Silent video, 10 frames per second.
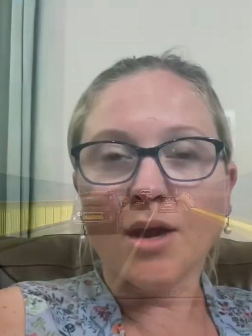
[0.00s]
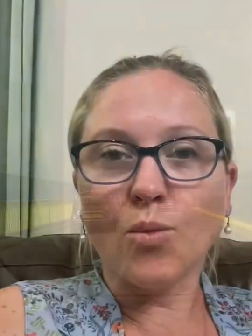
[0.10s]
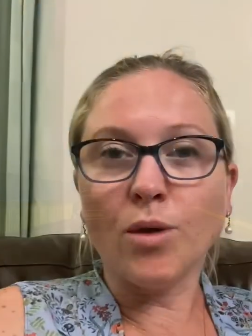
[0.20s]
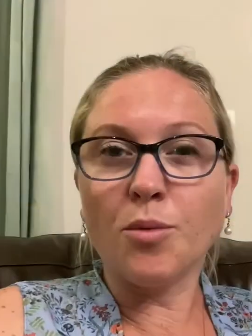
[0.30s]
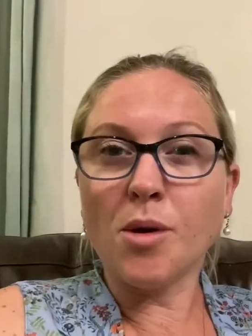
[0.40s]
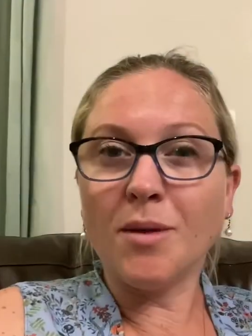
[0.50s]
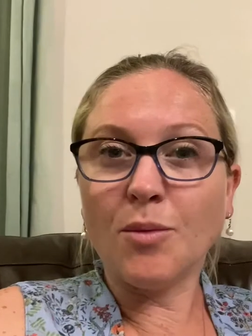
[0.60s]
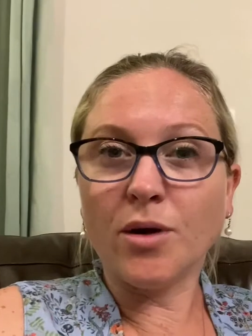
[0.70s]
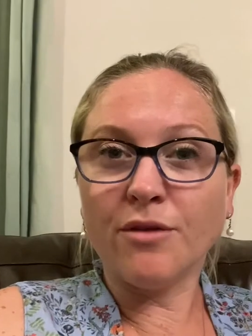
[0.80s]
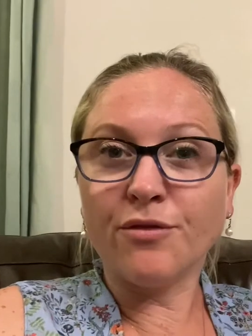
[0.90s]
We were probably
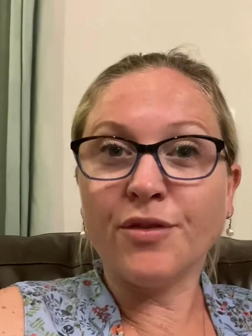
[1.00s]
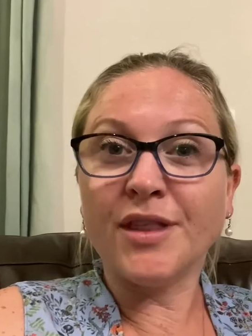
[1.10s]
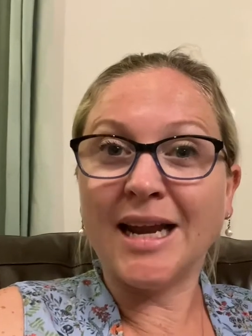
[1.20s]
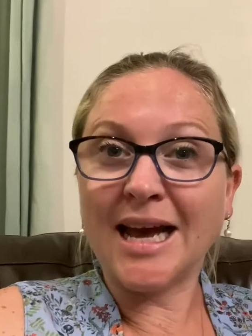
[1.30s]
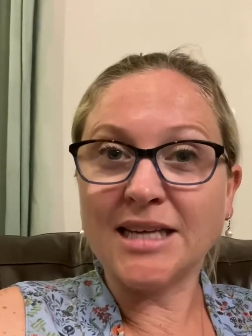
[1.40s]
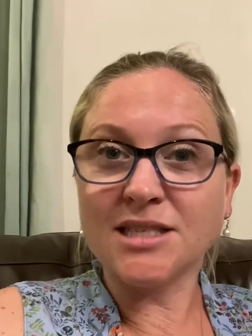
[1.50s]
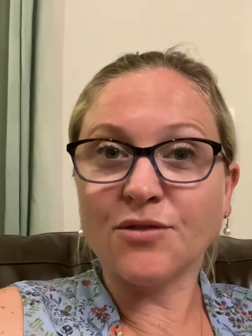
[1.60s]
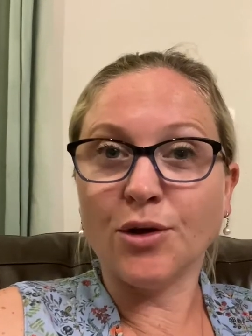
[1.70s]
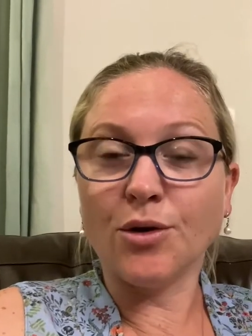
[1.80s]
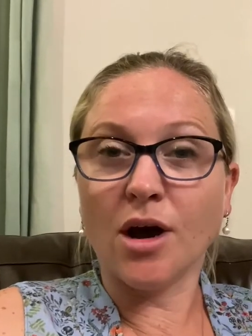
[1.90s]
one of the last
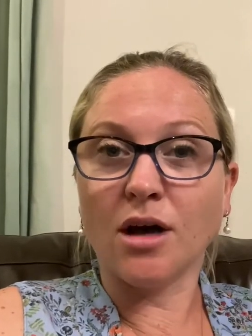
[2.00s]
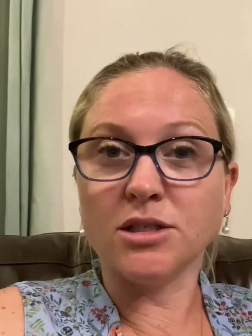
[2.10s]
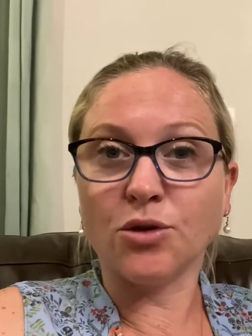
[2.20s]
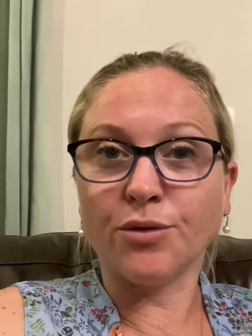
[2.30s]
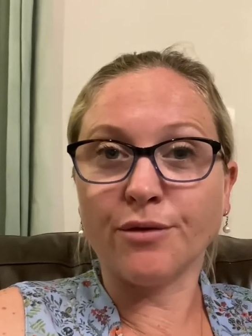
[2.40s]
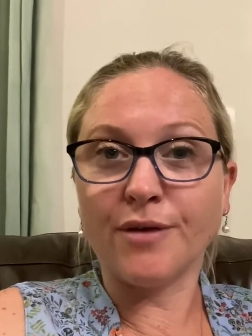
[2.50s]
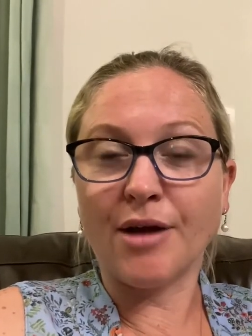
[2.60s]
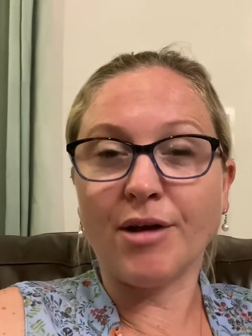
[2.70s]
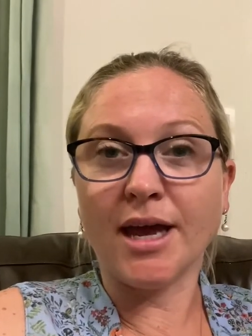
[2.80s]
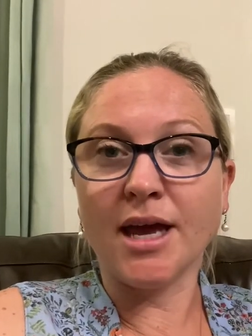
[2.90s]
few cars off the
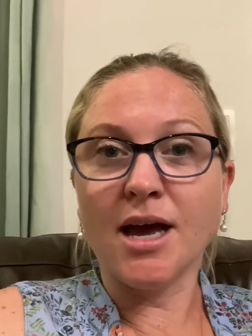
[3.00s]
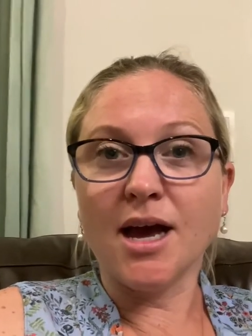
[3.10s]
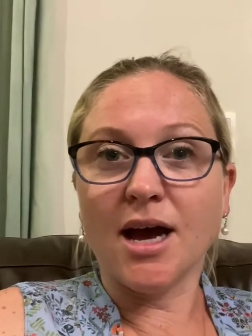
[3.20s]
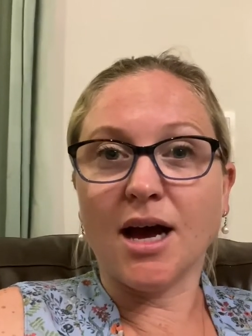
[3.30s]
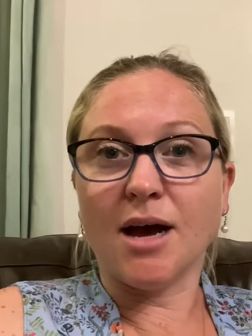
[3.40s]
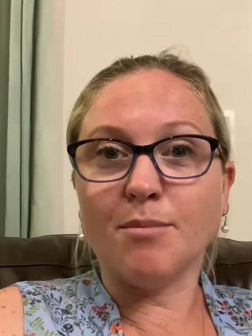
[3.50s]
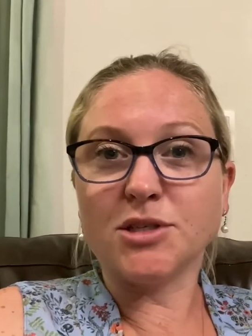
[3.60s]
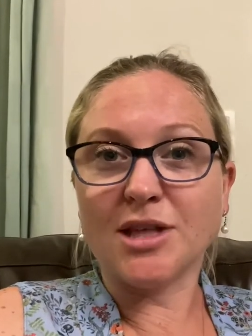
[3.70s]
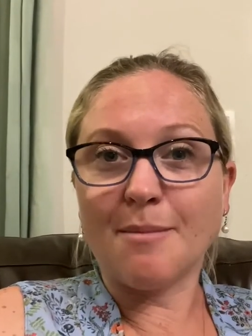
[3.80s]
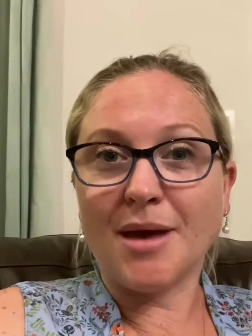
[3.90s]
ferry, um,
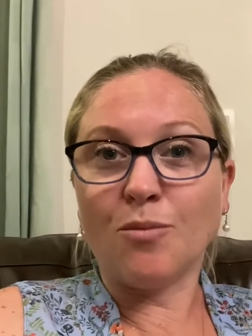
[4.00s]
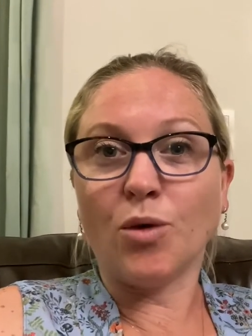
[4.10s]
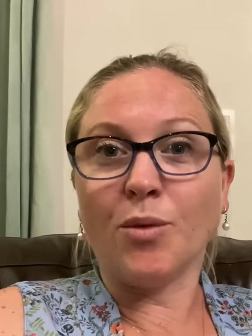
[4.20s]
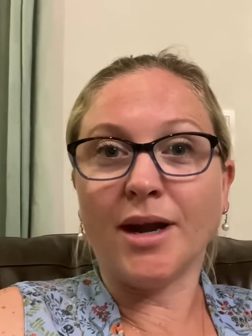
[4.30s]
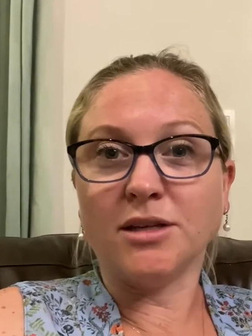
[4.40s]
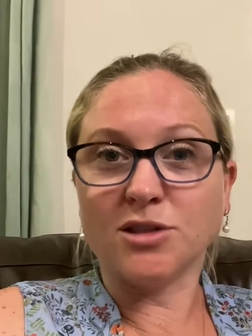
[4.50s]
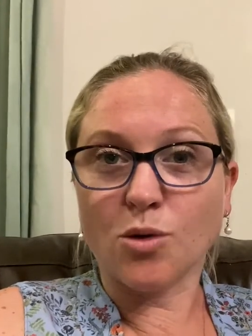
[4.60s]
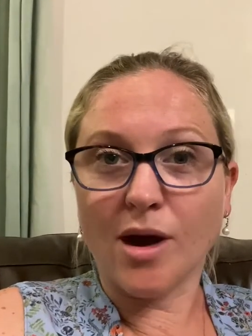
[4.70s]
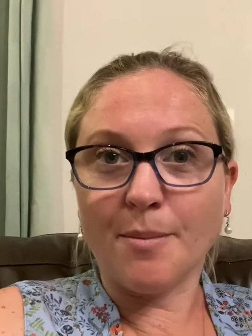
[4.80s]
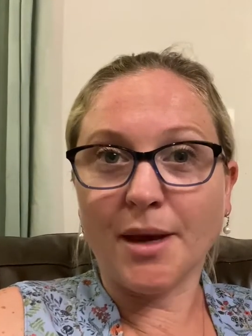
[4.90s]
so that meant we went into
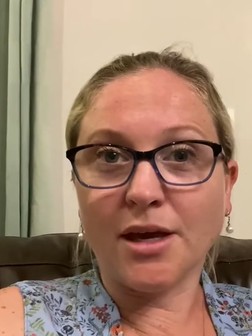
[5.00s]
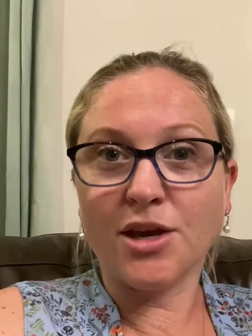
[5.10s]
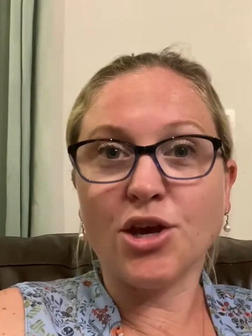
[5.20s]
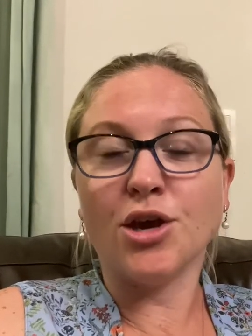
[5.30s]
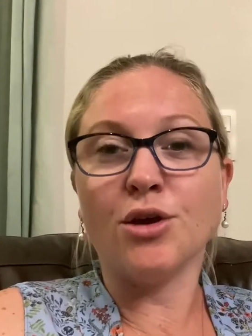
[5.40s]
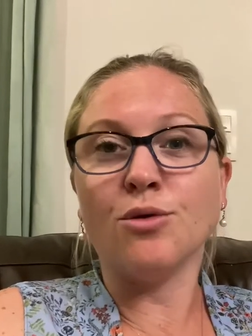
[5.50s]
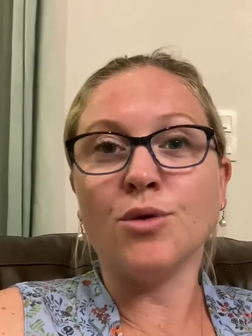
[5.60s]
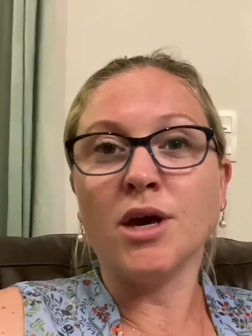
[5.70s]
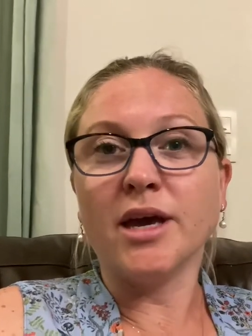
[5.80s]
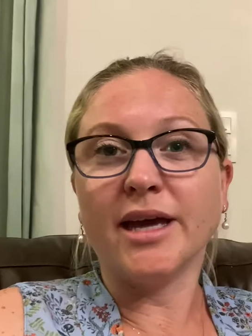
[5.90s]
quite a big queue.
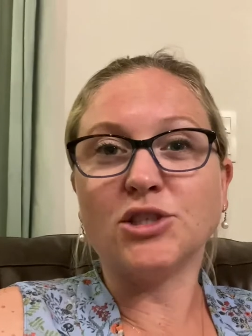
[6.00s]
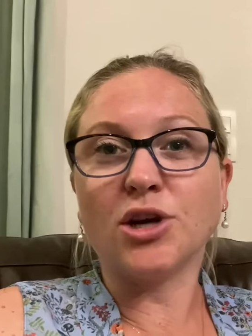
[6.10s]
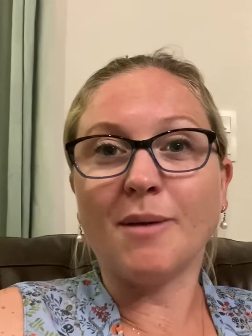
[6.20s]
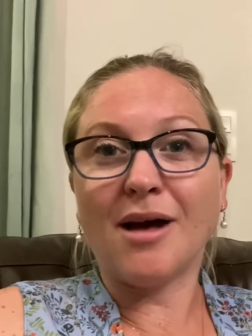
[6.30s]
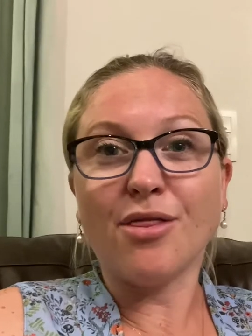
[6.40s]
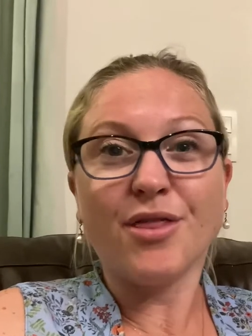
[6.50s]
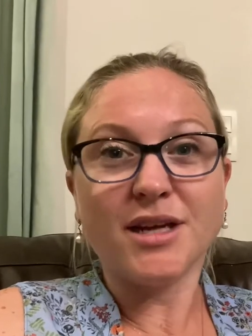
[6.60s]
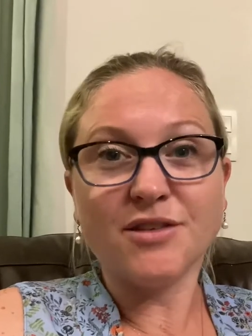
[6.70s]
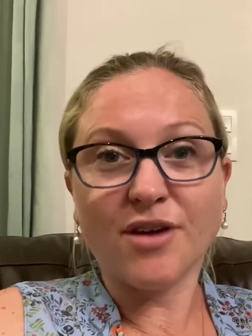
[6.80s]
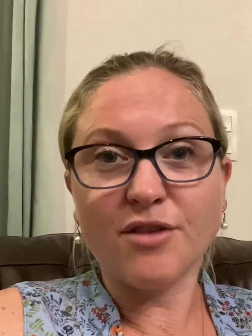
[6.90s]
It took about
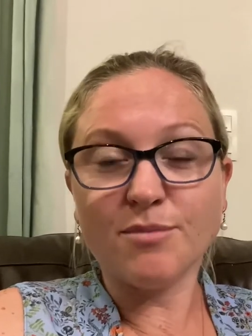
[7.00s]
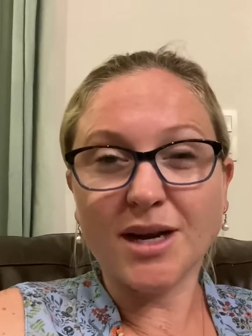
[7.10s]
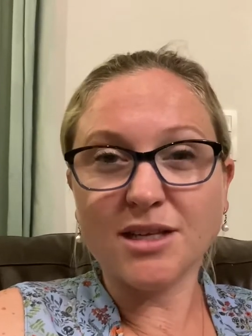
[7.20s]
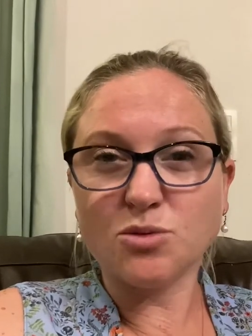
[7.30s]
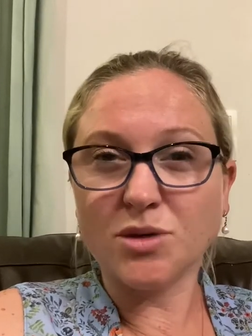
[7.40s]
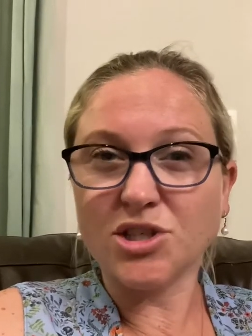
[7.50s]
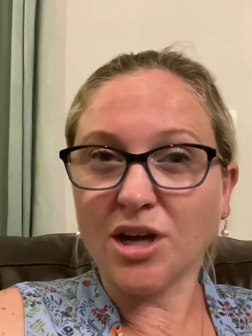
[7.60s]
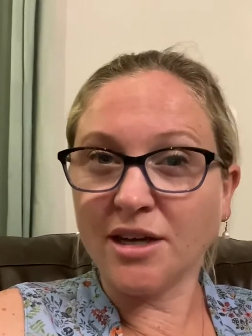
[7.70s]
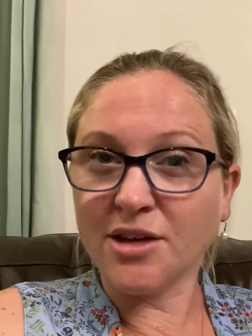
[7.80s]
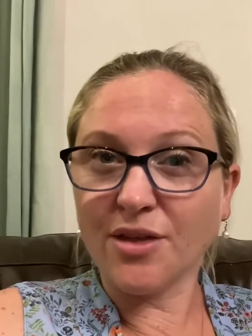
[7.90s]
35 minutes, which
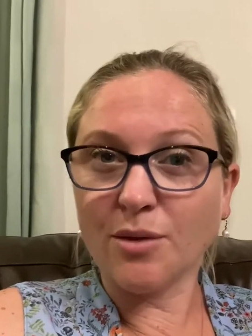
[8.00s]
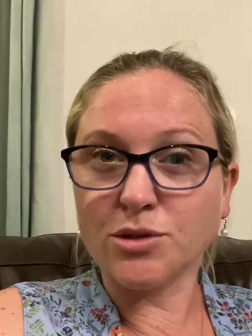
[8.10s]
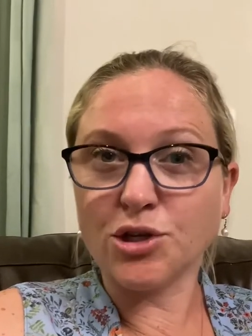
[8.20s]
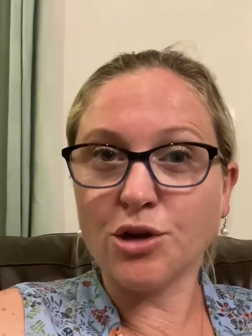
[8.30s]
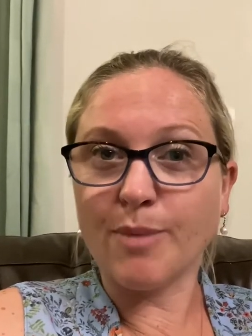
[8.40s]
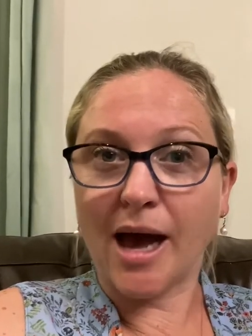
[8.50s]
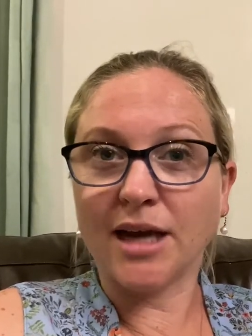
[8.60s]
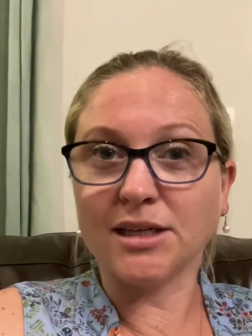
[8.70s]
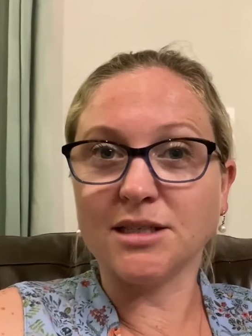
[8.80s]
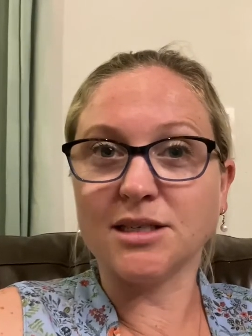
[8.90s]
I don't think was too
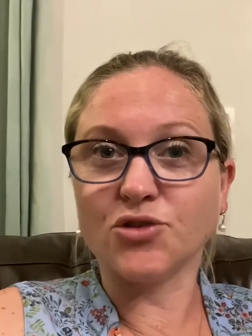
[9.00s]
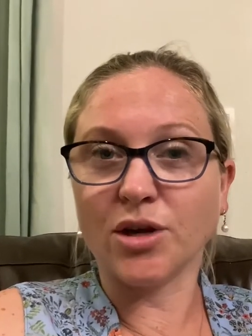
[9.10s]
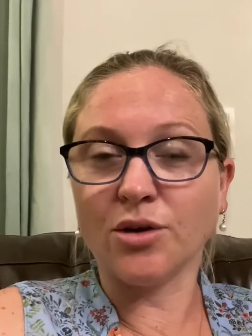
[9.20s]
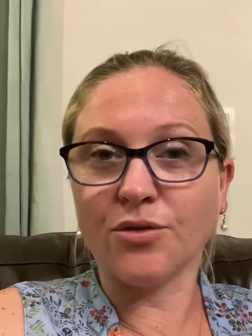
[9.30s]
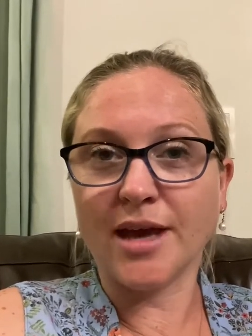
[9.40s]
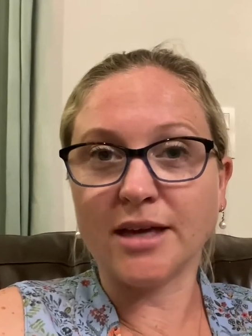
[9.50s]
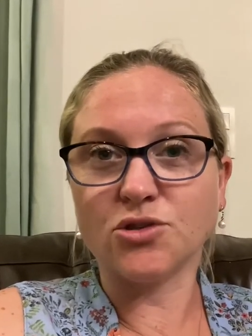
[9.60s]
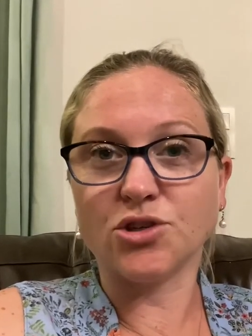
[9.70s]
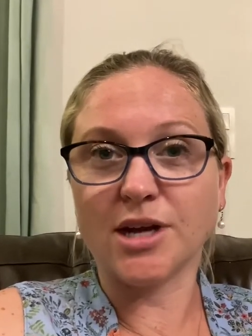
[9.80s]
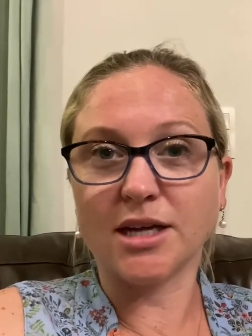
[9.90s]
bad considering the
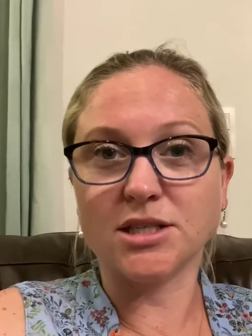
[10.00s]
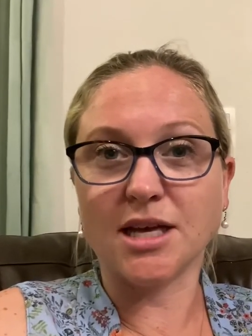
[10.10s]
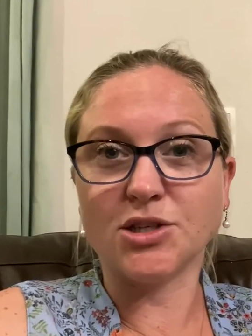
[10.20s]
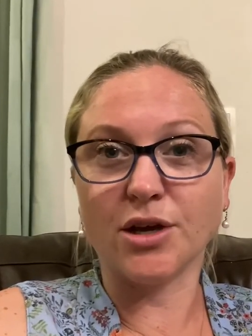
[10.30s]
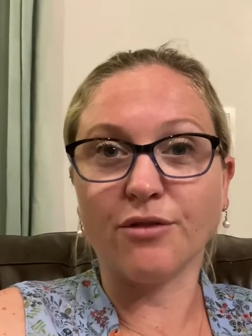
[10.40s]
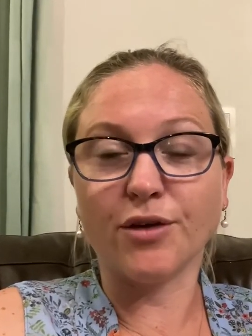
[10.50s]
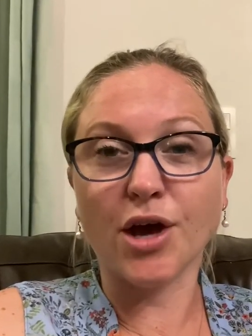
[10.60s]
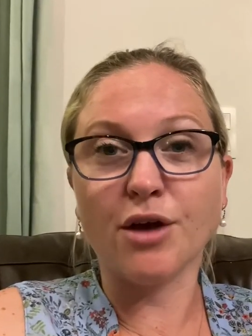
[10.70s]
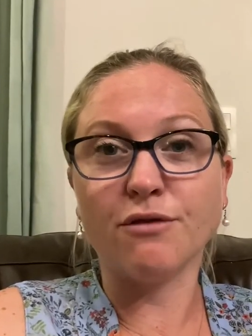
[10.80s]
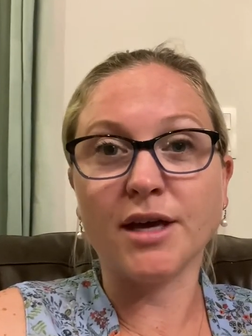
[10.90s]
extra checks they're doing for
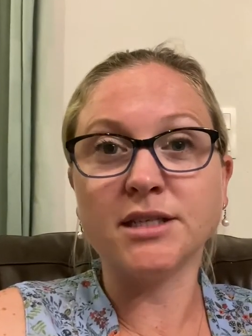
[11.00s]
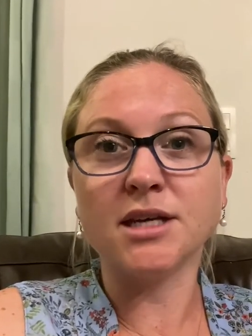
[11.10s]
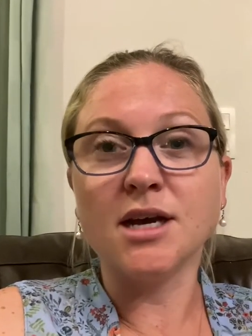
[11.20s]
COVID.